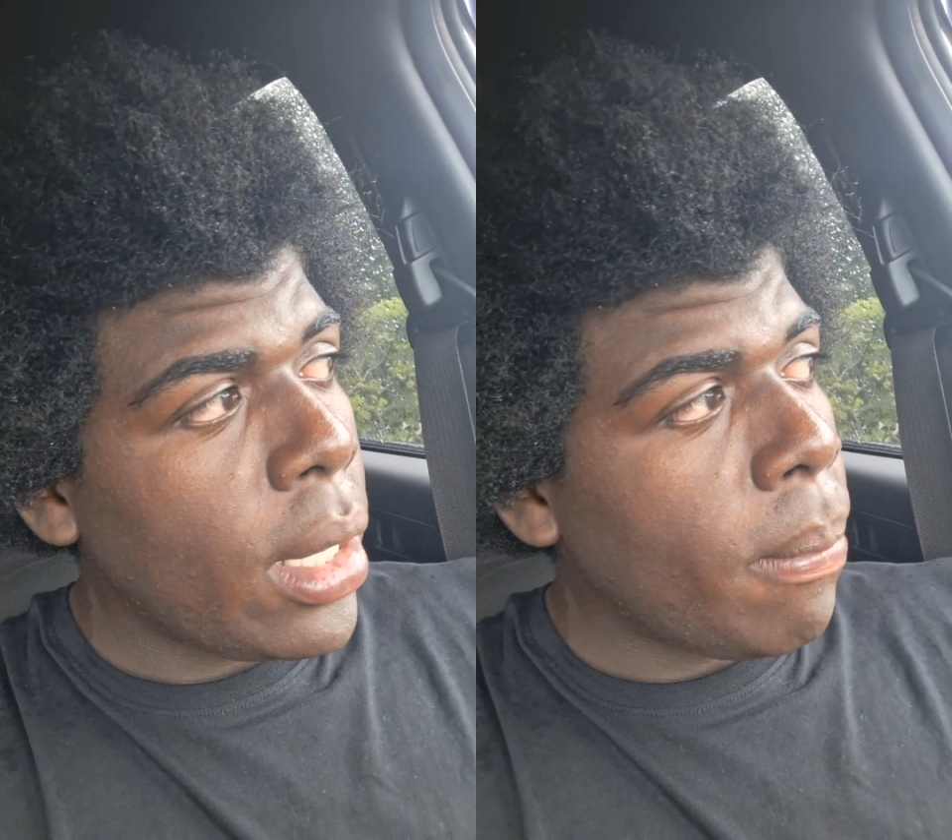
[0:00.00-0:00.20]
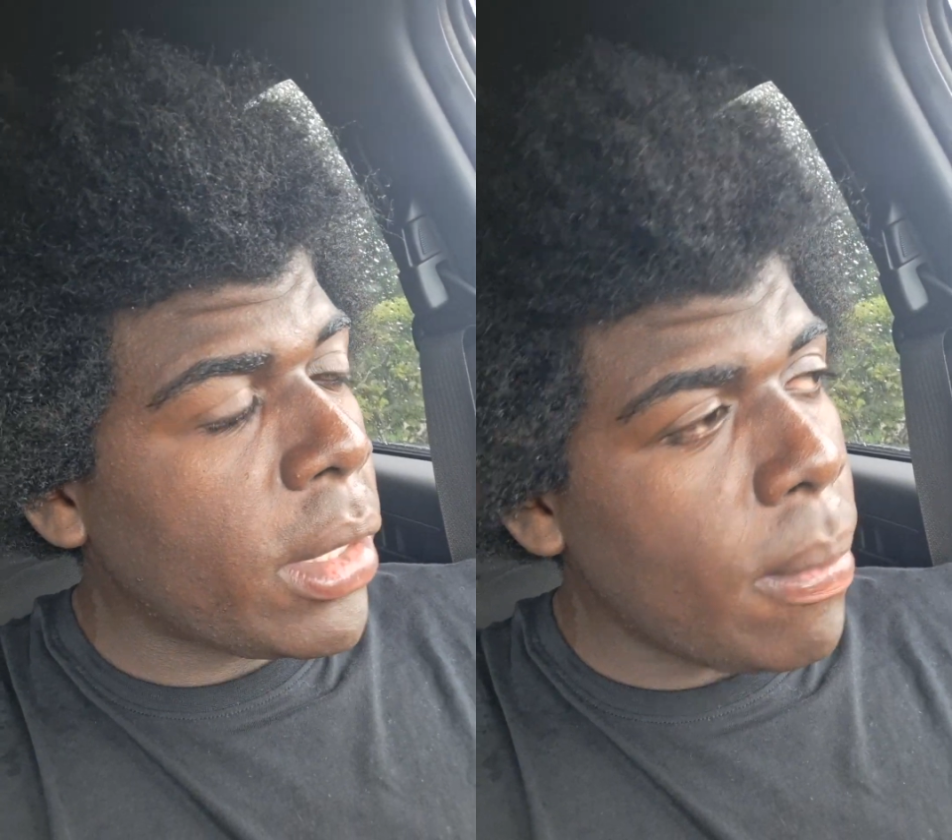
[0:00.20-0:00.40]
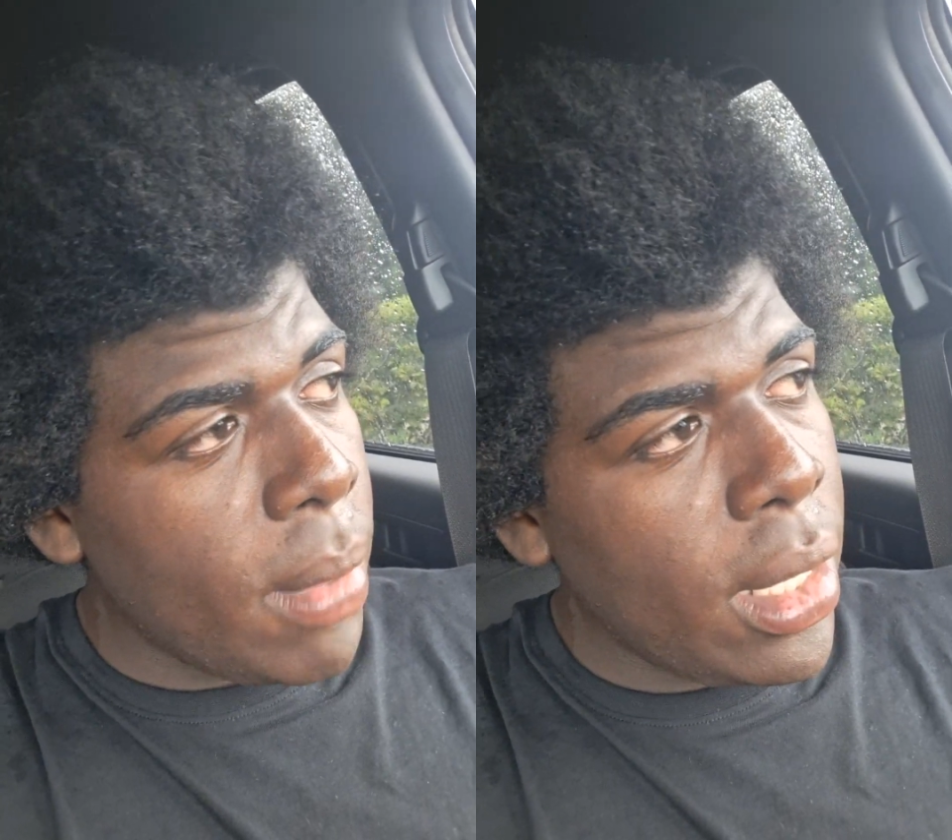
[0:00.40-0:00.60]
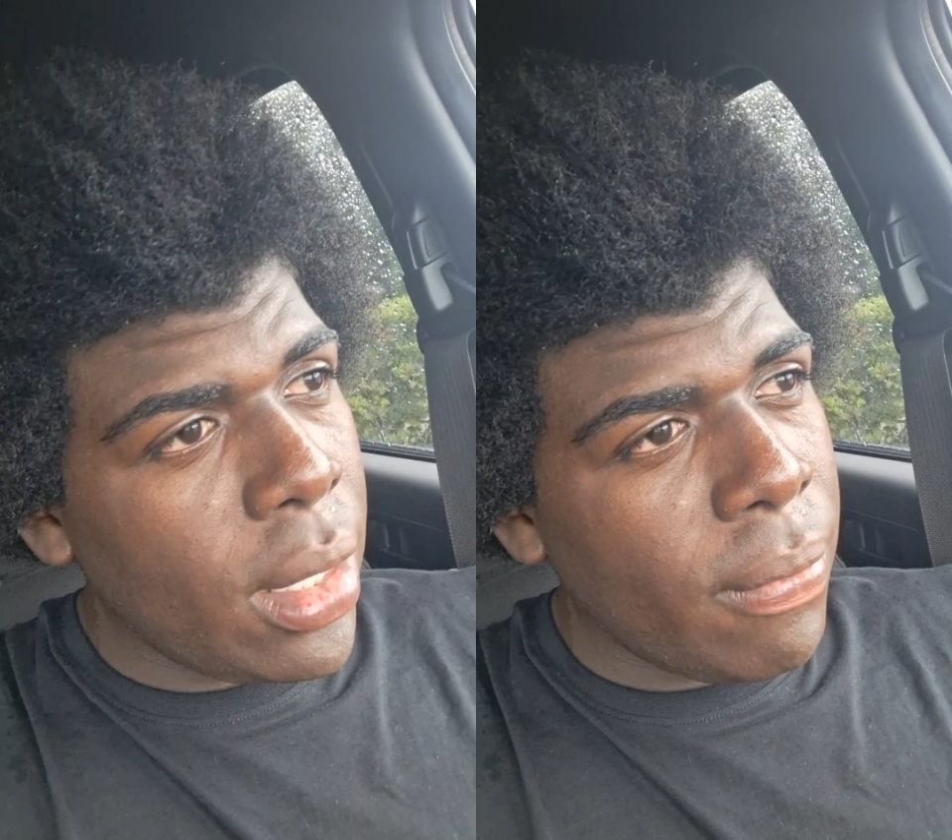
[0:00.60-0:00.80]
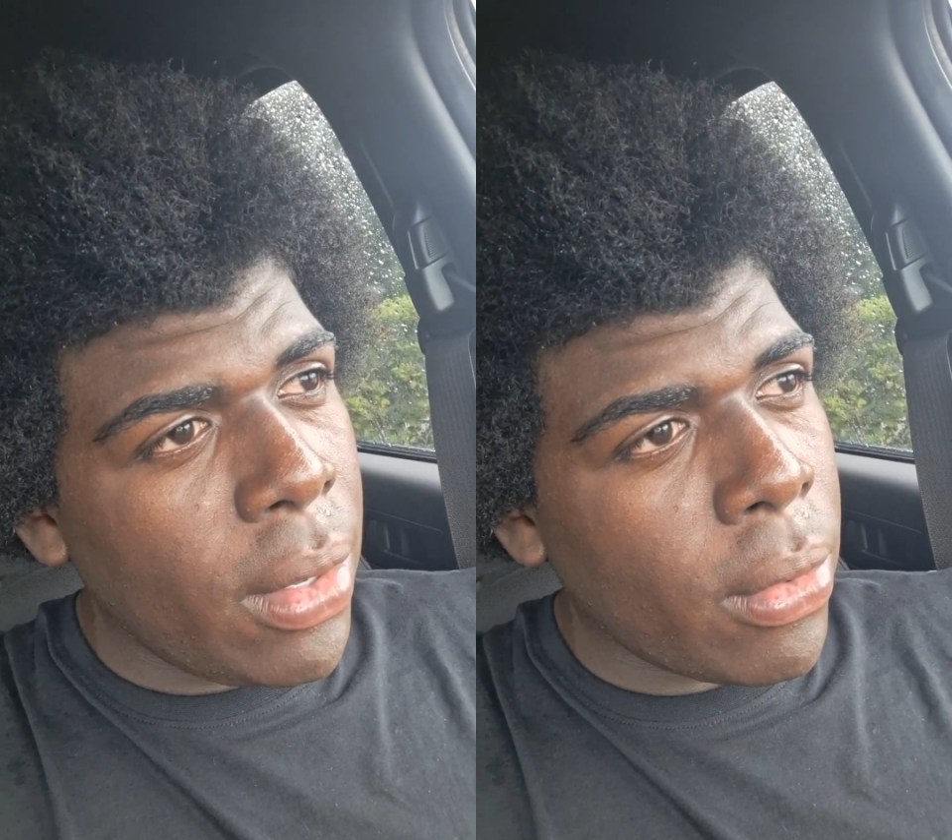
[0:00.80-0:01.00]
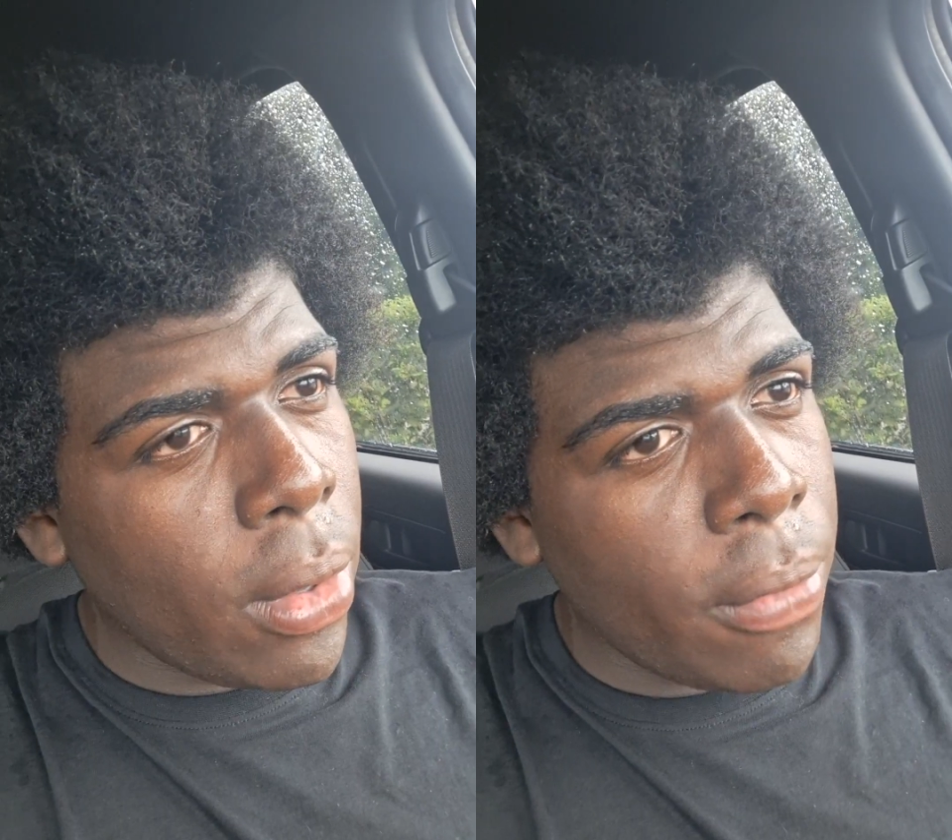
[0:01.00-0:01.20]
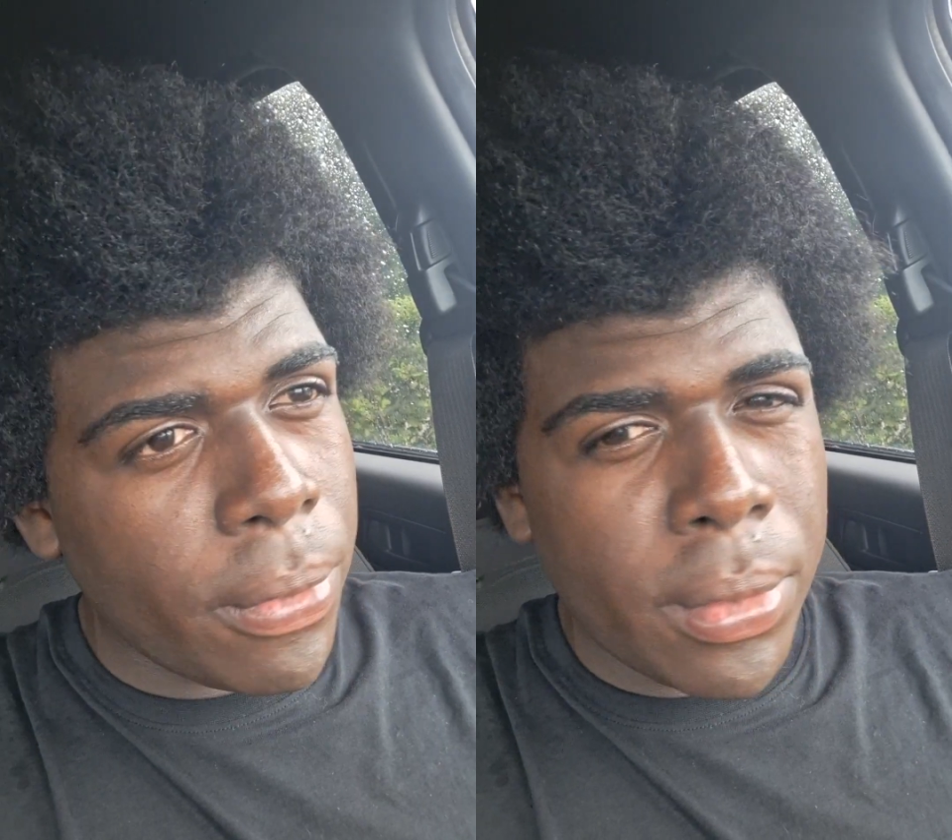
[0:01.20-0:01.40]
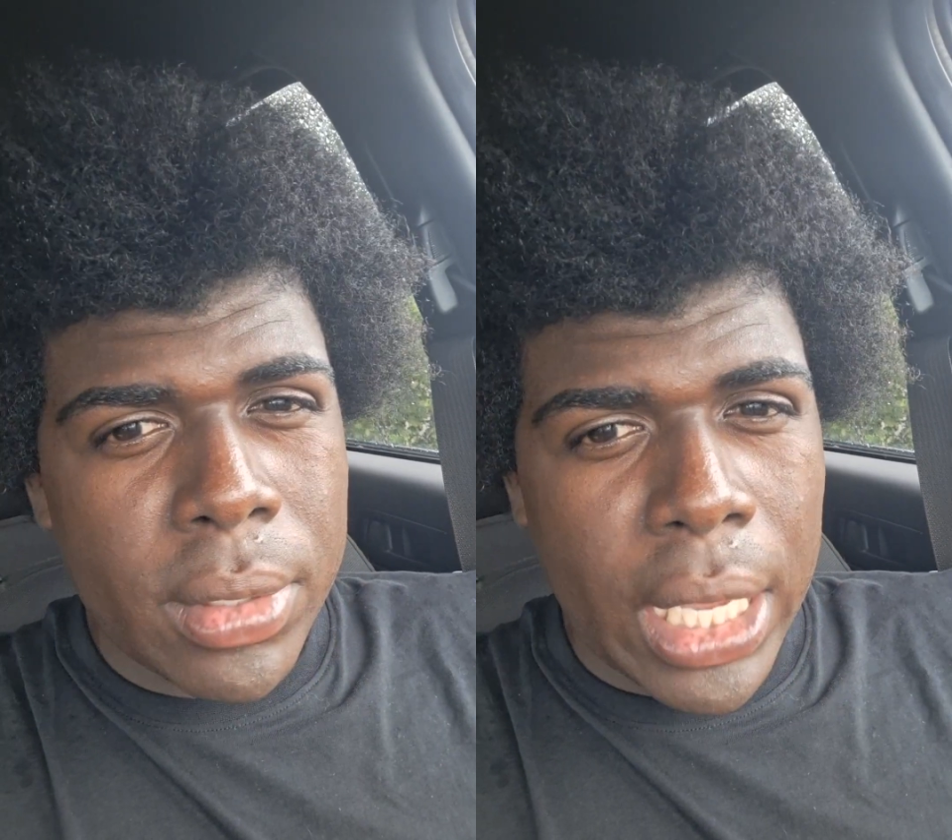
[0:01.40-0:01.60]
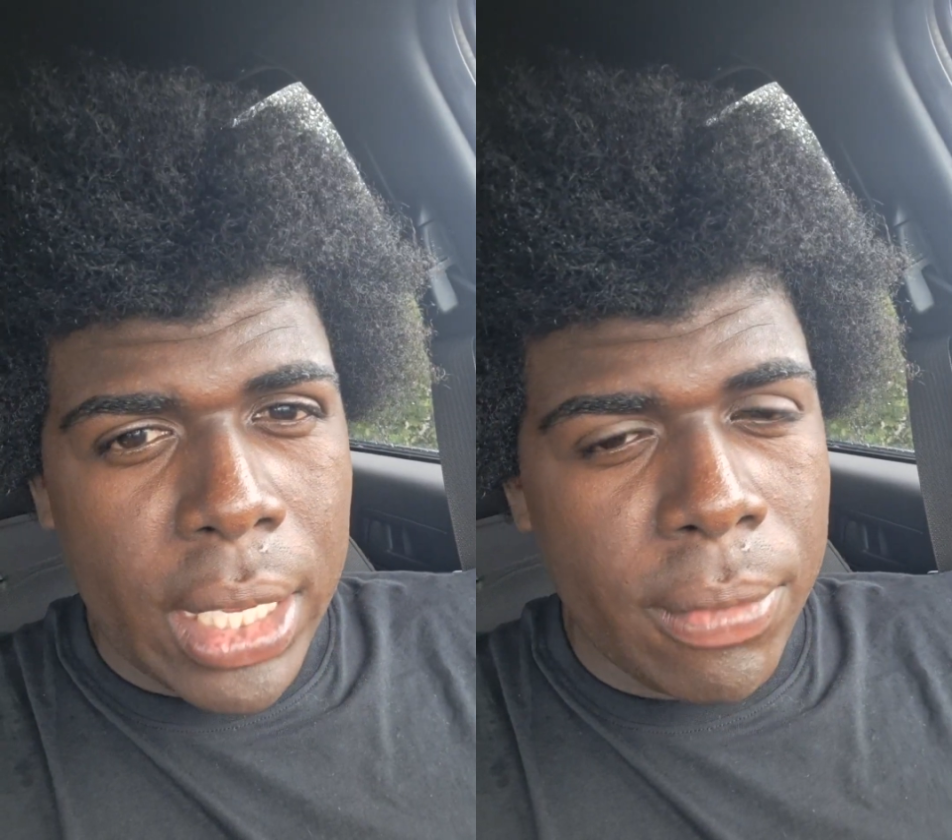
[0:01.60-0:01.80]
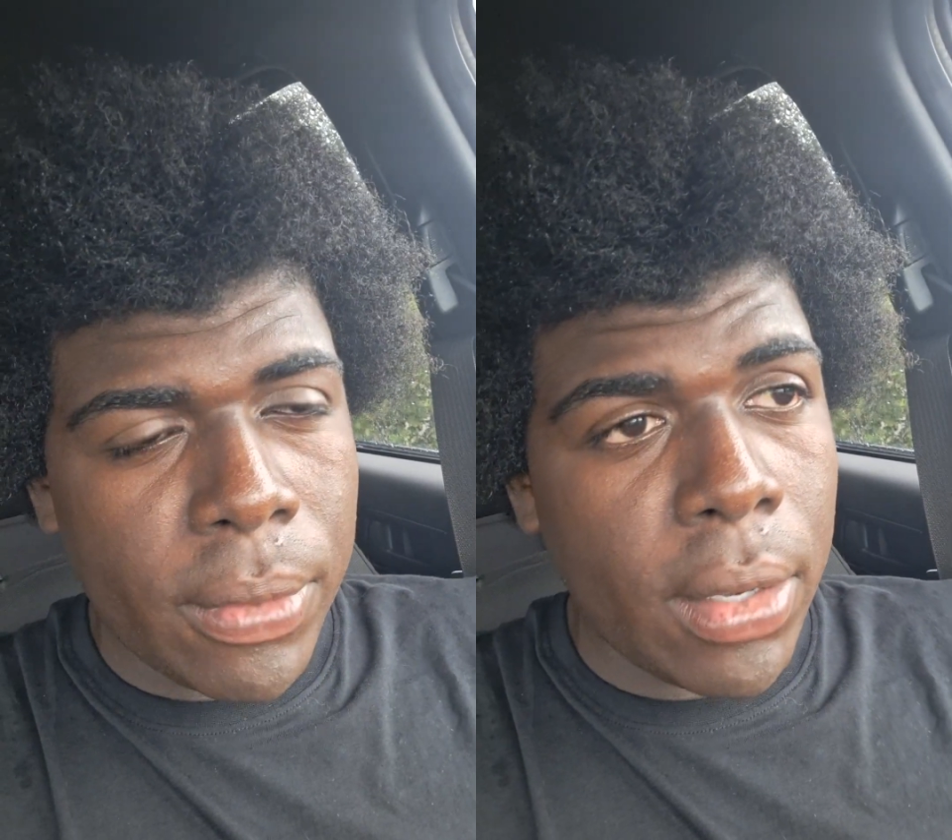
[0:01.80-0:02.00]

But the minute Lavell Crawford gave